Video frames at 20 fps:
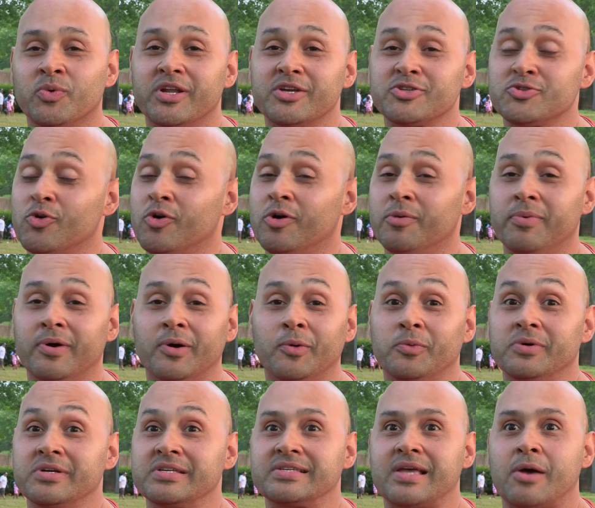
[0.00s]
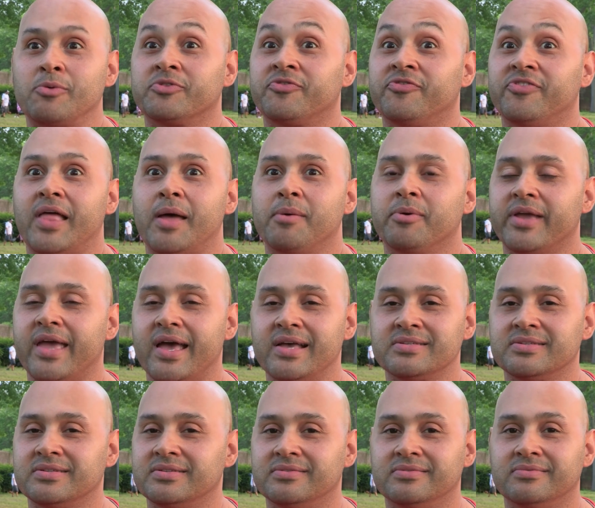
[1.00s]
when I saw her butt was I was
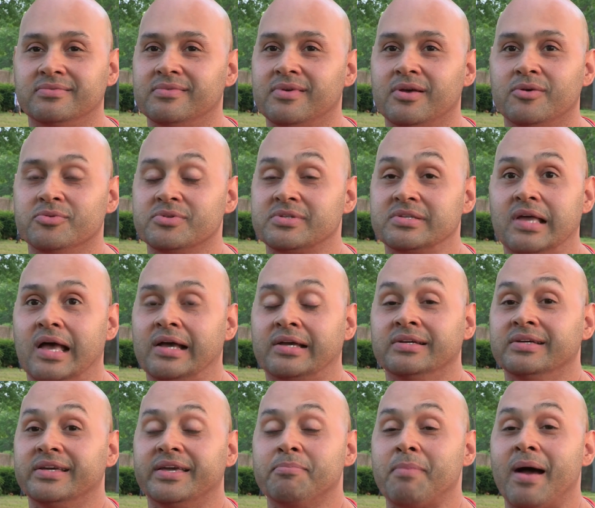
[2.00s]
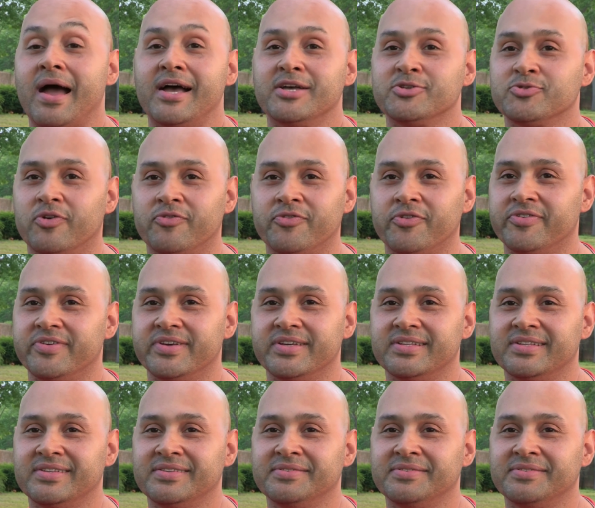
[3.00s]
flabbergasted. I couldn't get my eyes off of her.